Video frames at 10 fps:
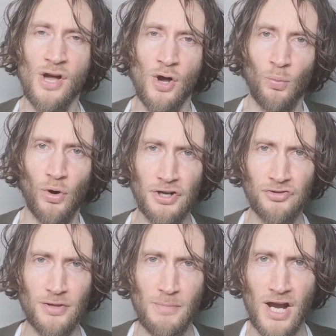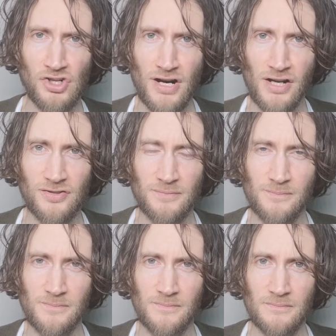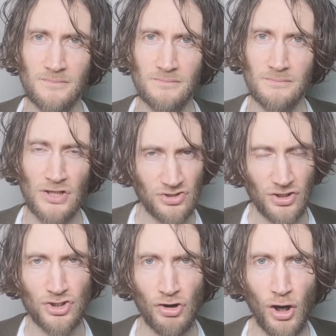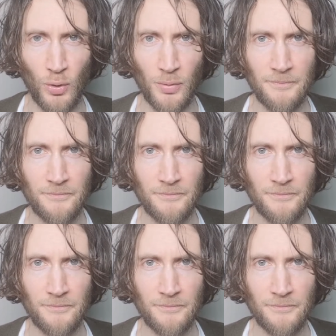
"What is the Matrix? It's control."